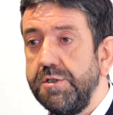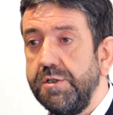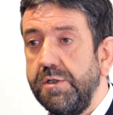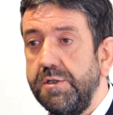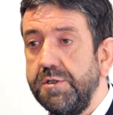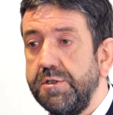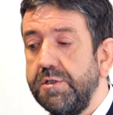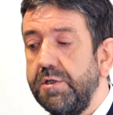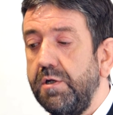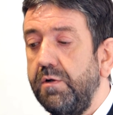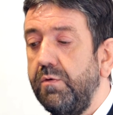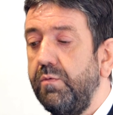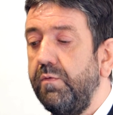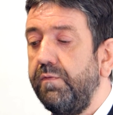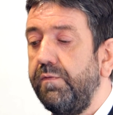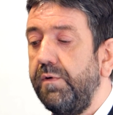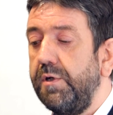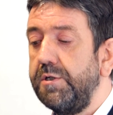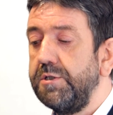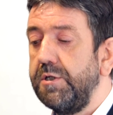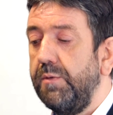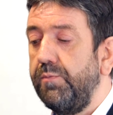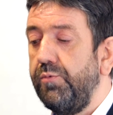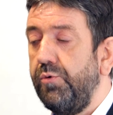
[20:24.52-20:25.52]
us. So, for
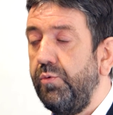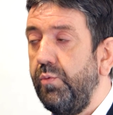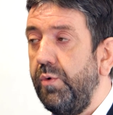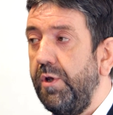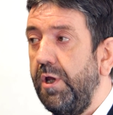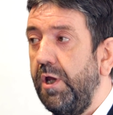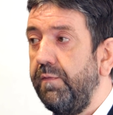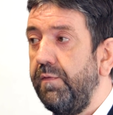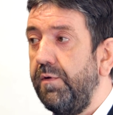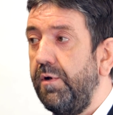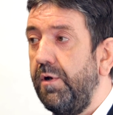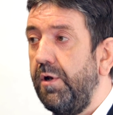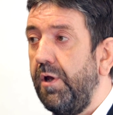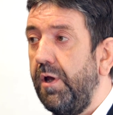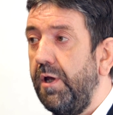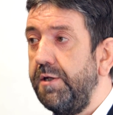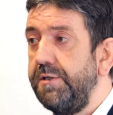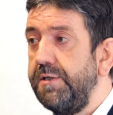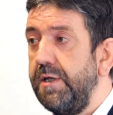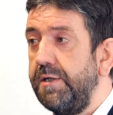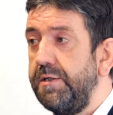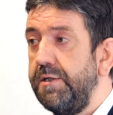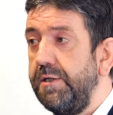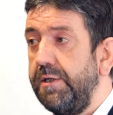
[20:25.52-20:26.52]
example, we have a
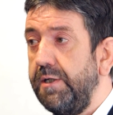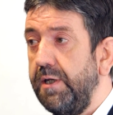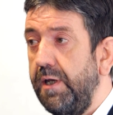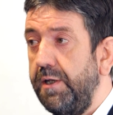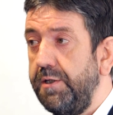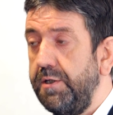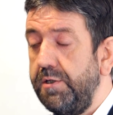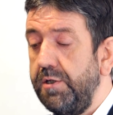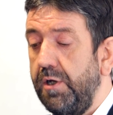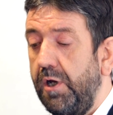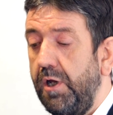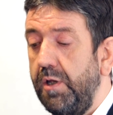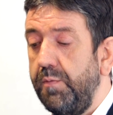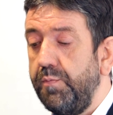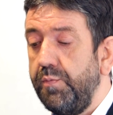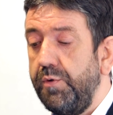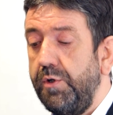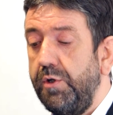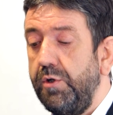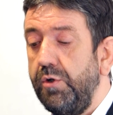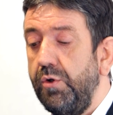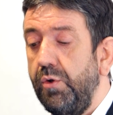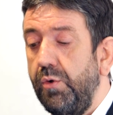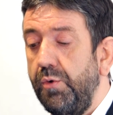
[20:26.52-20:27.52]
dedicated
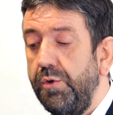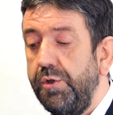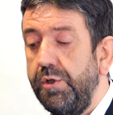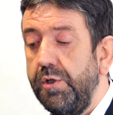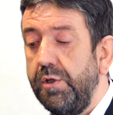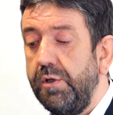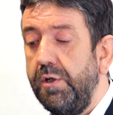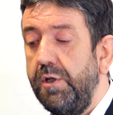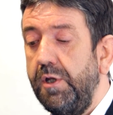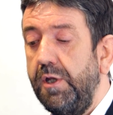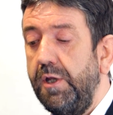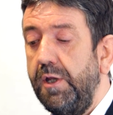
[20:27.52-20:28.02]
IP lawyer